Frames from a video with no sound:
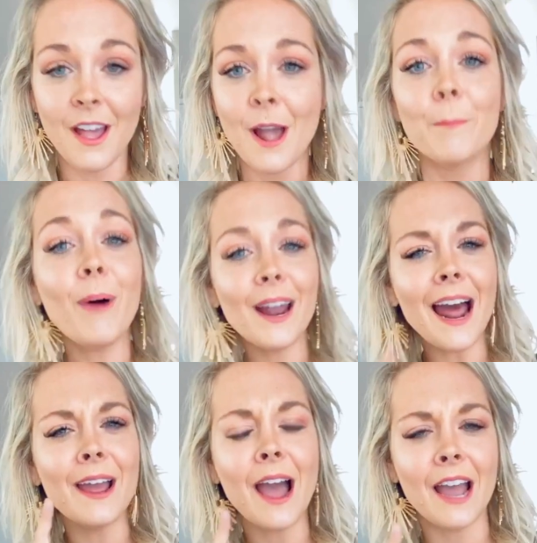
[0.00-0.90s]
But
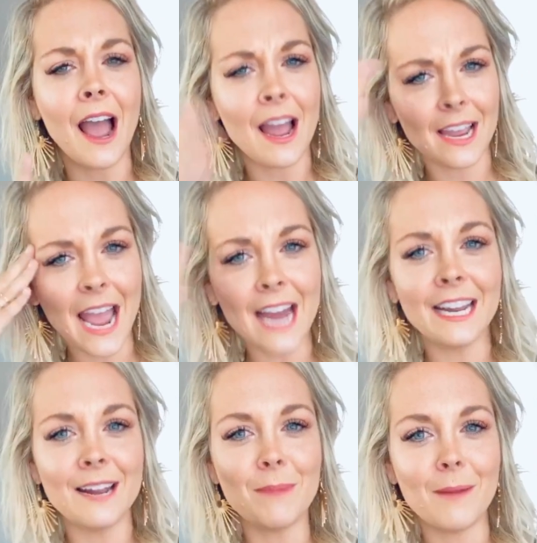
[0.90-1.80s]
I had it
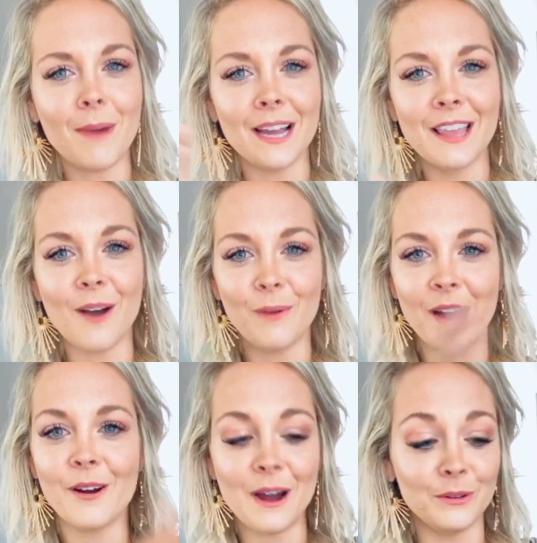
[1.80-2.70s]
in my mind that where
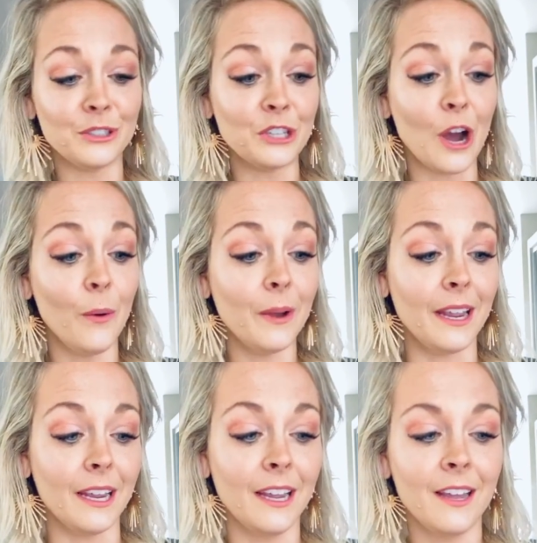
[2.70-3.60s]
I was going,